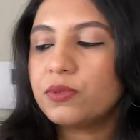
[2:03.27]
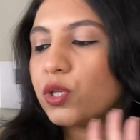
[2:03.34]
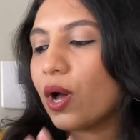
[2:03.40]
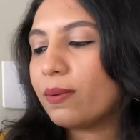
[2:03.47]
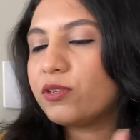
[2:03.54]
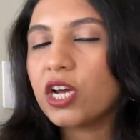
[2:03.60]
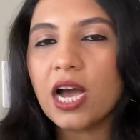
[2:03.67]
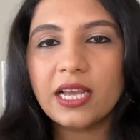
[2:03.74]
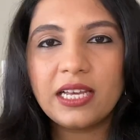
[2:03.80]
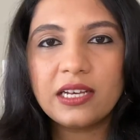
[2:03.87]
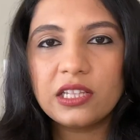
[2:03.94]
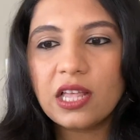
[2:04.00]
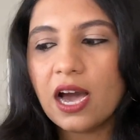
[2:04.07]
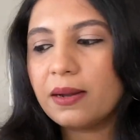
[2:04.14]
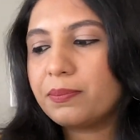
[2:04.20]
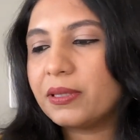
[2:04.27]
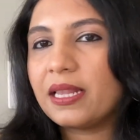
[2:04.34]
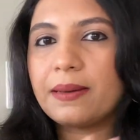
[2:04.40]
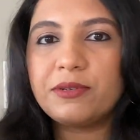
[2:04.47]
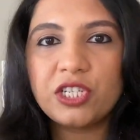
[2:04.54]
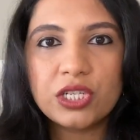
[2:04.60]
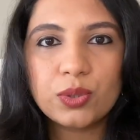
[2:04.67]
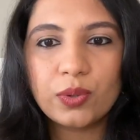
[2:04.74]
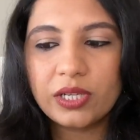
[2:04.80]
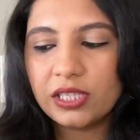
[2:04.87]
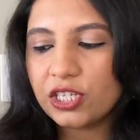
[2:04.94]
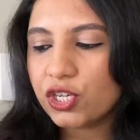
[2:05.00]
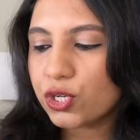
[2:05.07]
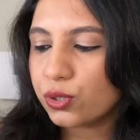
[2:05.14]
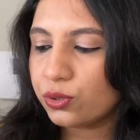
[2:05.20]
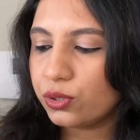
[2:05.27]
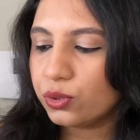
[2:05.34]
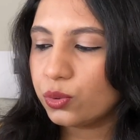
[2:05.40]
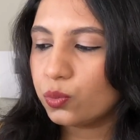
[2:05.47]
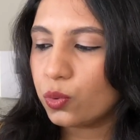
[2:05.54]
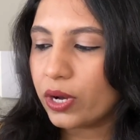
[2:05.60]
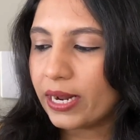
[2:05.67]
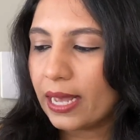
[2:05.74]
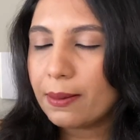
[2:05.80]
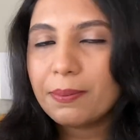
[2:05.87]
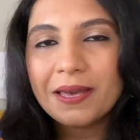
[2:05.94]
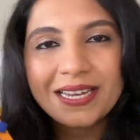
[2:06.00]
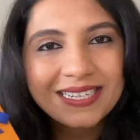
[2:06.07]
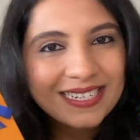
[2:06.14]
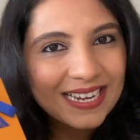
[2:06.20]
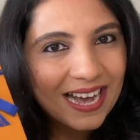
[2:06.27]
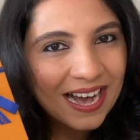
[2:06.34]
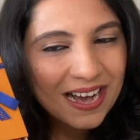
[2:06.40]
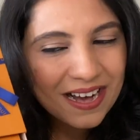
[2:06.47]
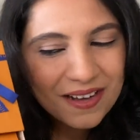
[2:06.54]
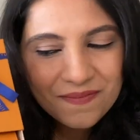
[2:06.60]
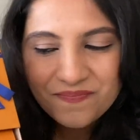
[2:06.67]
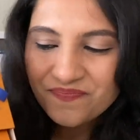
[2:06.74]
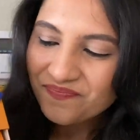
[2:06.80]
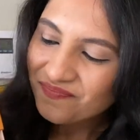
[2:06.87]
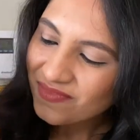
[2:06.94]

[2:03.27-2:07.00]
So I'm talking a lot, but let me just quickly show you what I picked up.